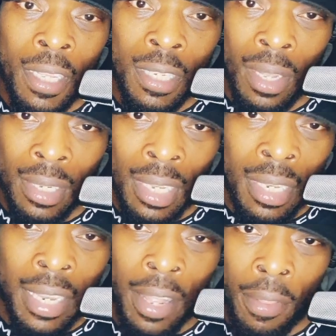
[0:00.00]
Start
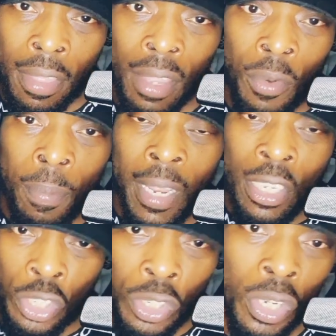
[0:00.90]
eating healthy.
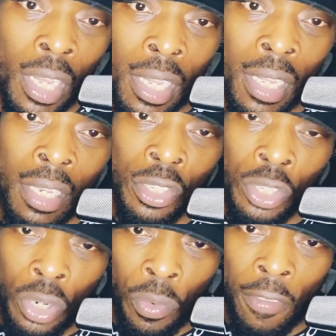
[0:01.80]
Replace sugar, the
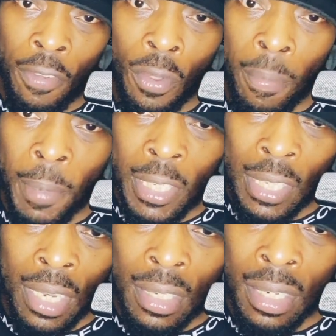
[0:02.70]
sugary food, the
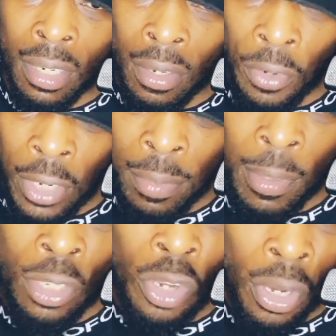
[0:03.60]
biscuits and the crisp
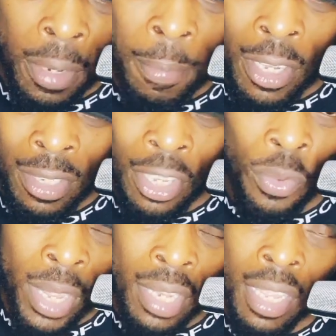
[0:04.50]
and the chocolate bars that
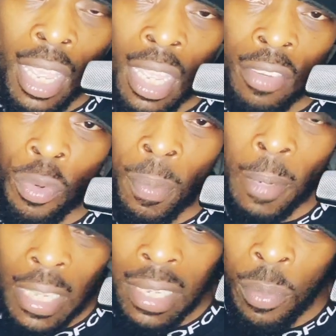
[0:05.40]
you eat. You
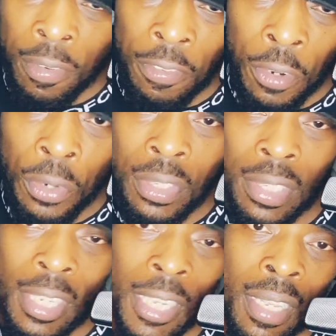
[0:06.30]
replace that with
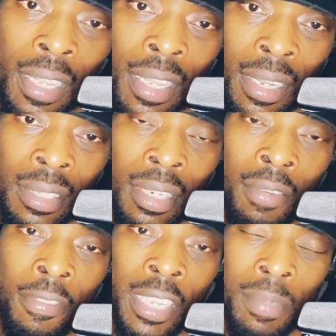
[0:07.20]
fruits. That's an
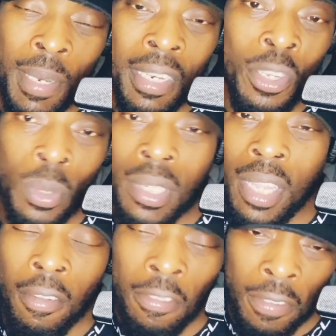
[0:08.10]
investment in
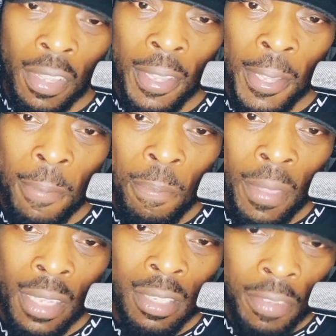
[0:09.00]
yourself.
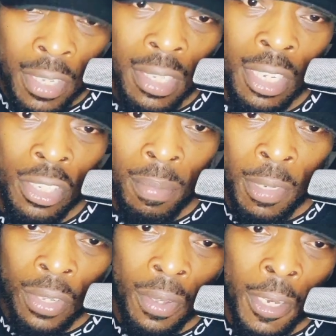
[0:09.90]
That's the first thing you should
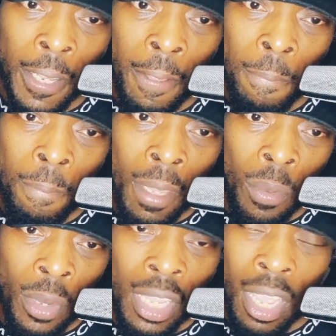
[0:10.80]
be doing.
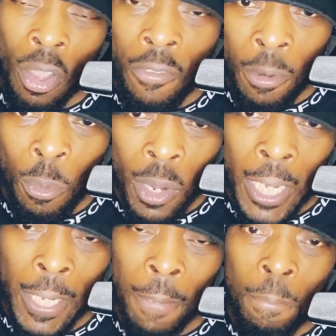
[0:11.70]
When you get home from
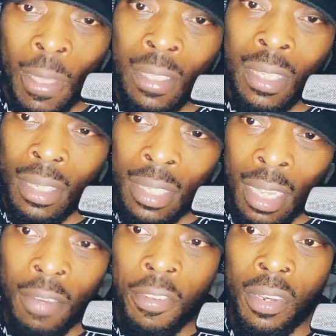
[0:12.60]
work, instead of
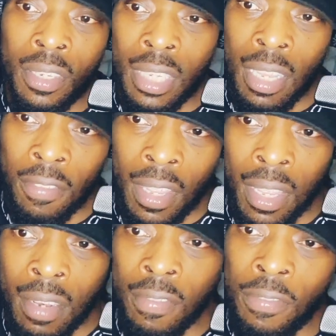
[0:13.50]
sitting in front of the
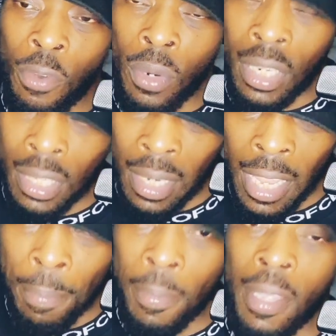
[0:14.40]
TV and falling
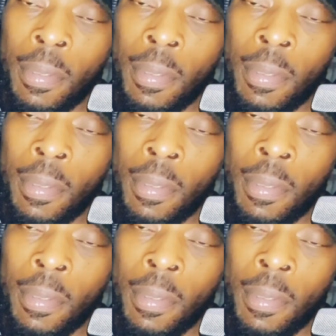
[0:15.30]
asleep